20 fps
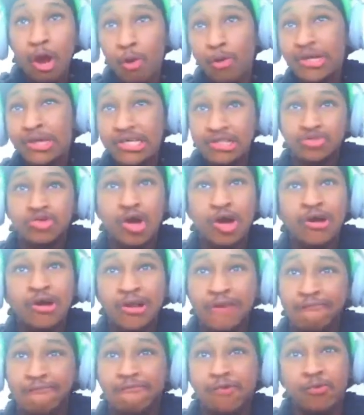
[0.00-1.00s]
we
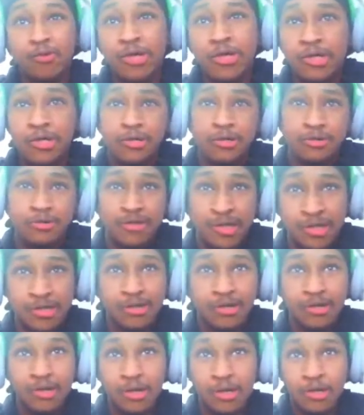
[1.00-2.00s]
struggling for real,
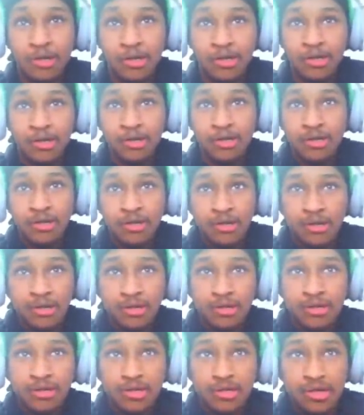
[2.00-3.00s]
nigga.
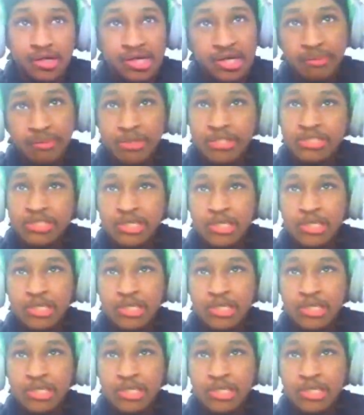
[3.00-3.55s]
EBT